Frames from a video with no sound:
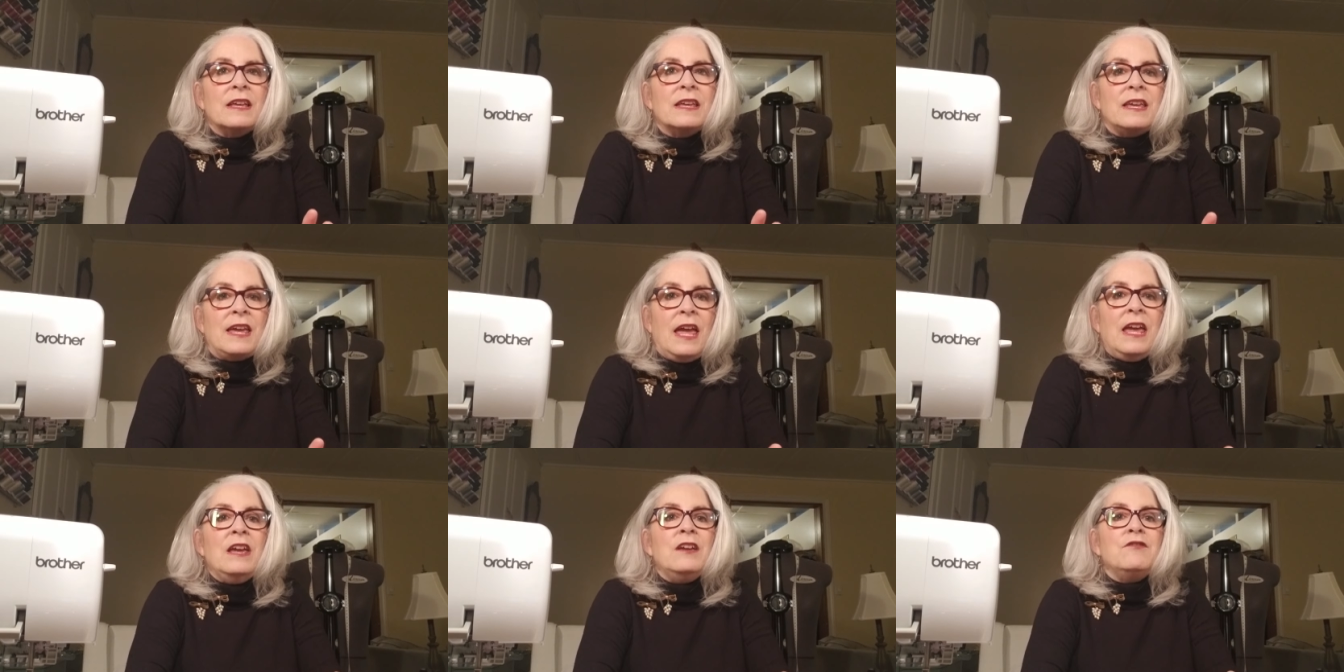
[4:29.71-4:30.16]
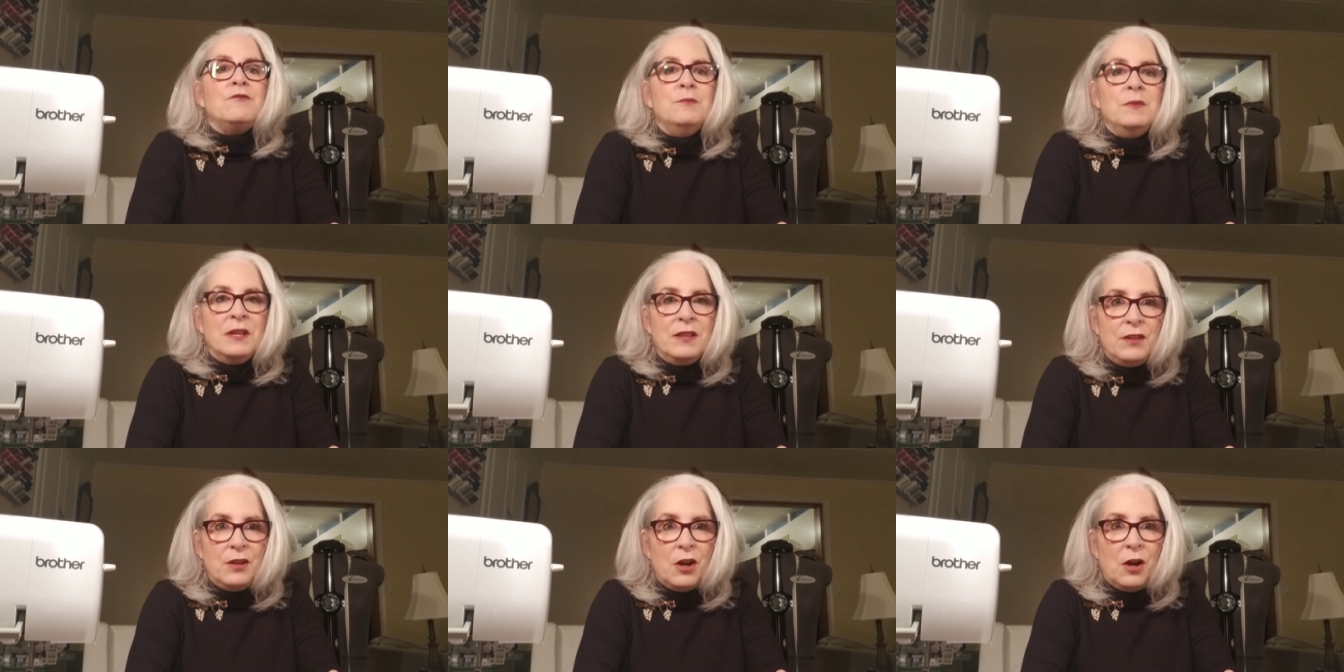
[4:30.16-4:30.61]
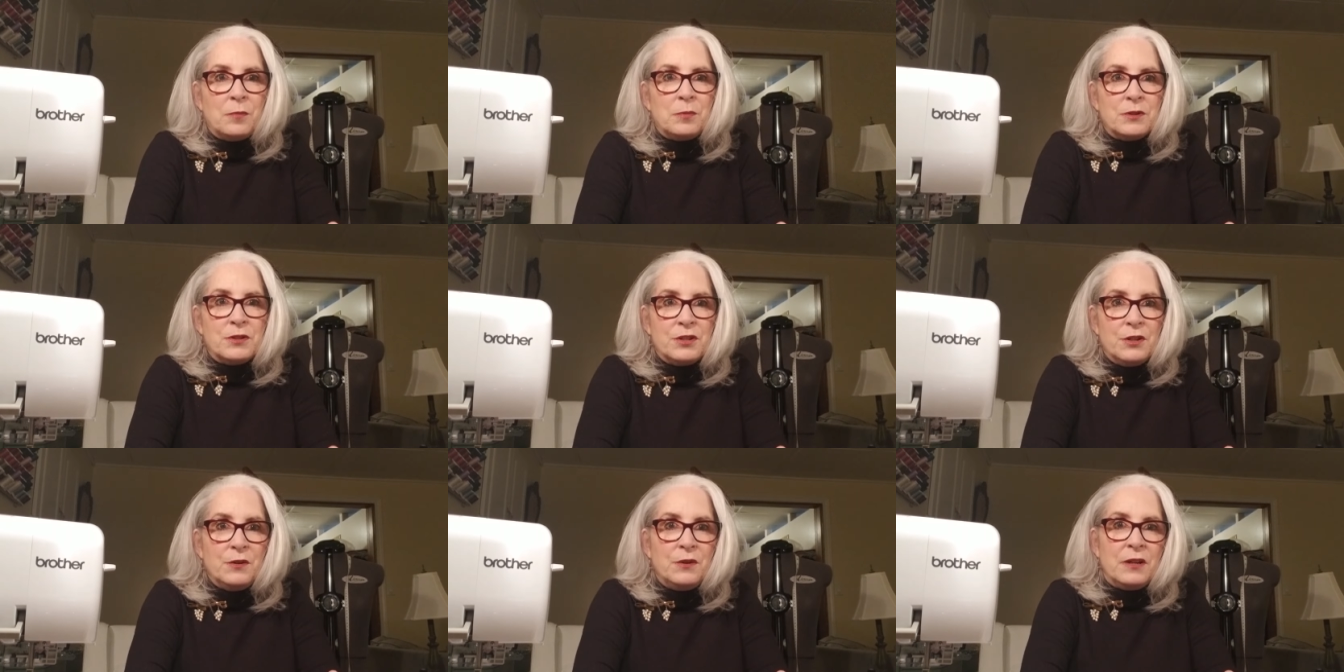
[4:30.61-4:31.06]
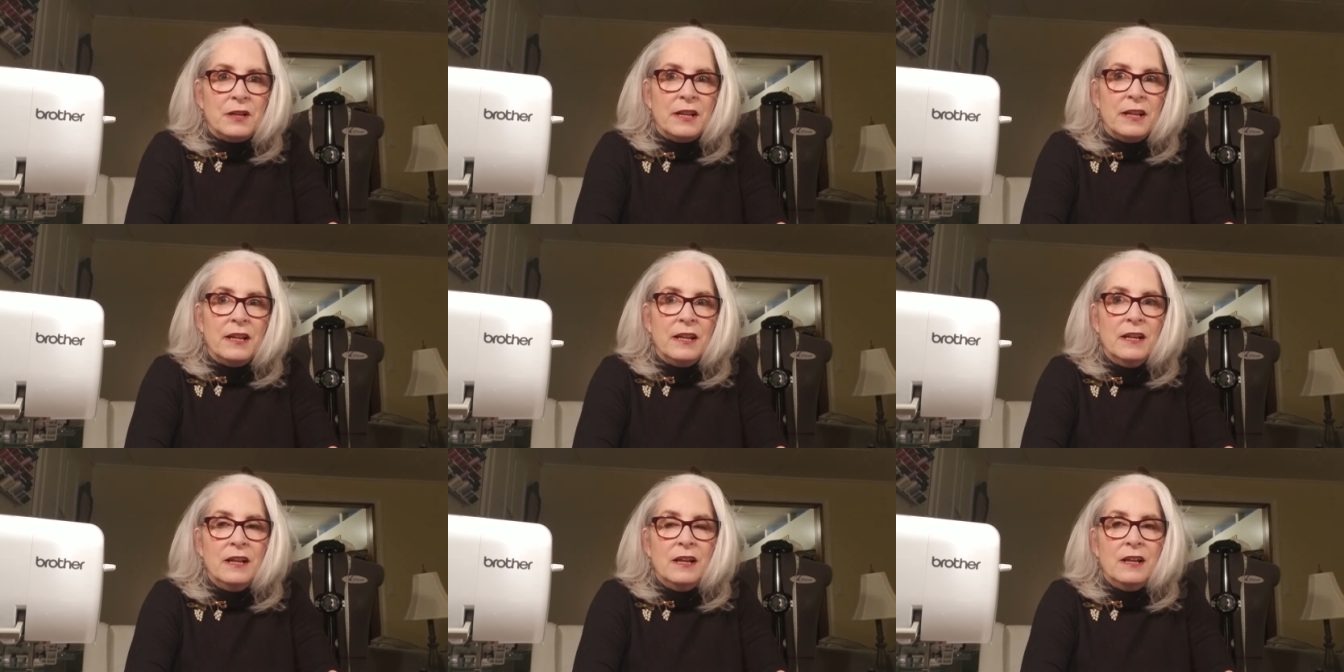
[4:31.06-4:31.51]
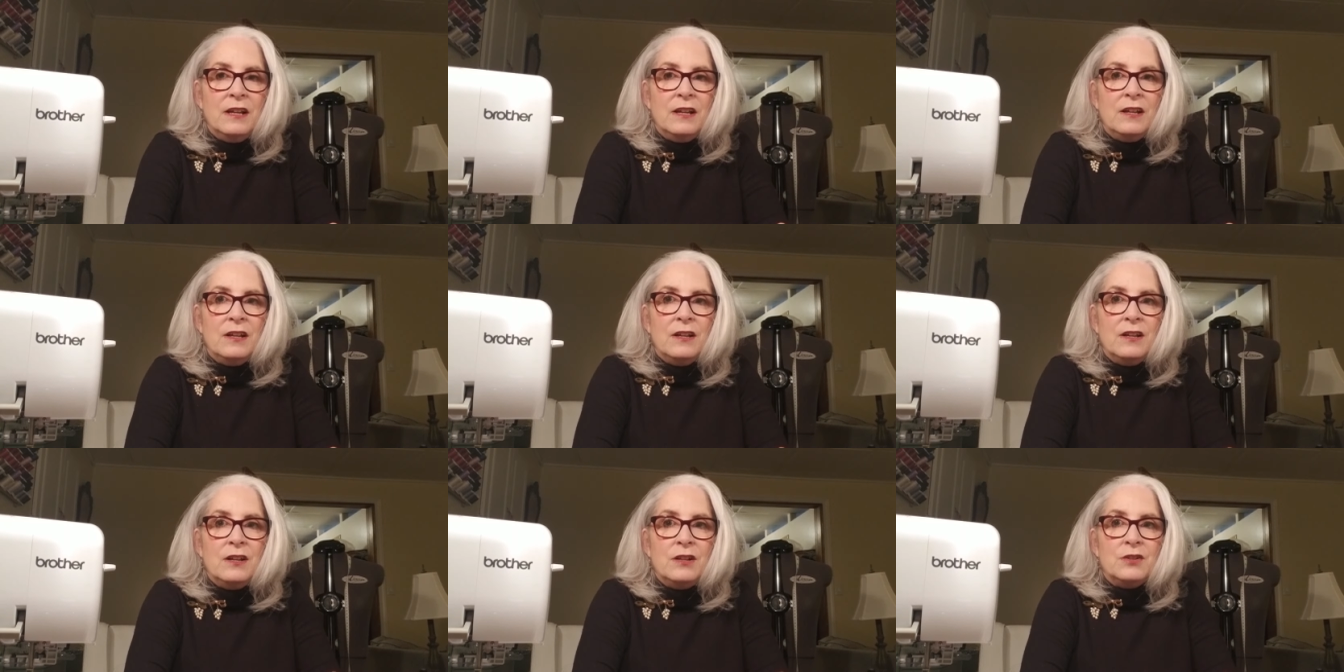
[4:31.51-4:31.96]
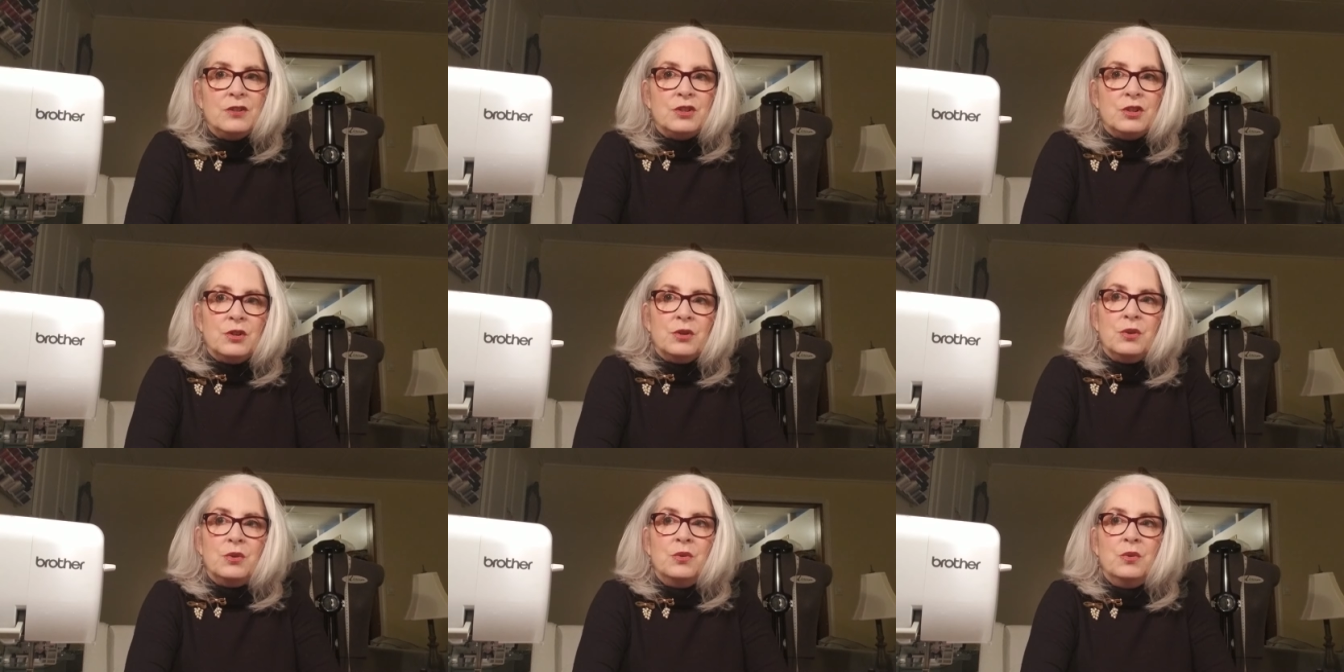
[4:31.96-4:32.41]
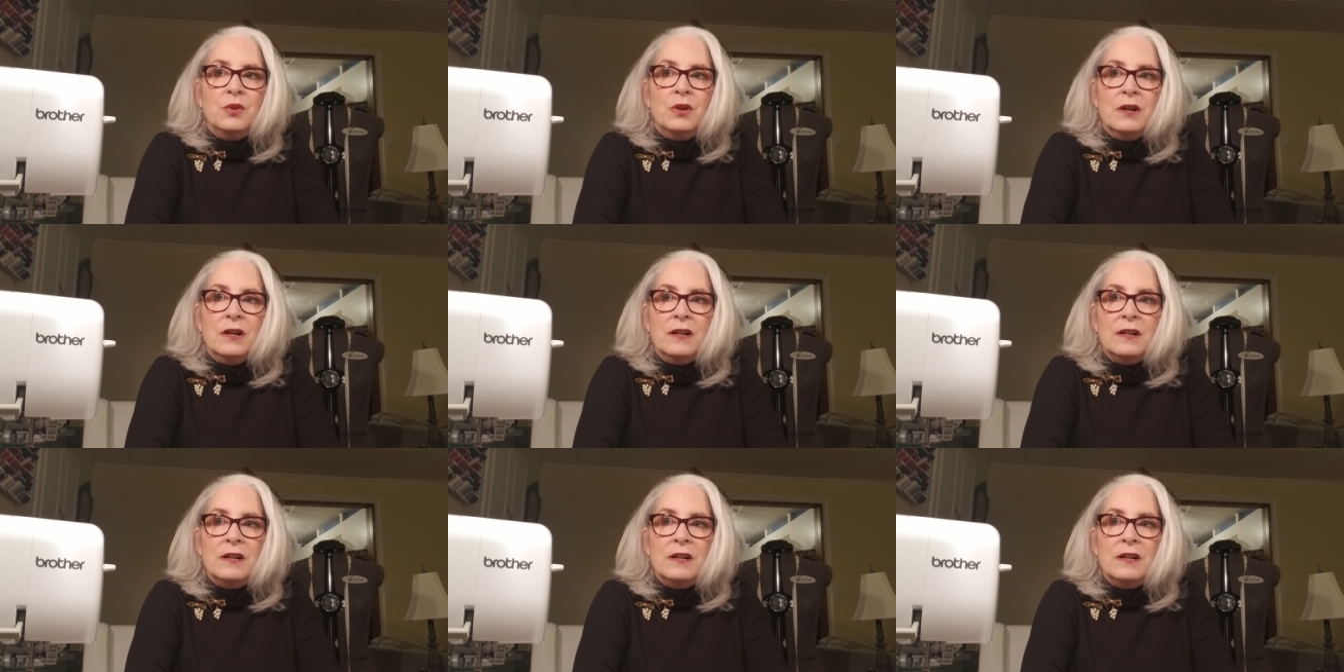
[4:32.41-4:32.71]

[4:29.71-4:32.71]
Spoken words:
gave me the opportunity to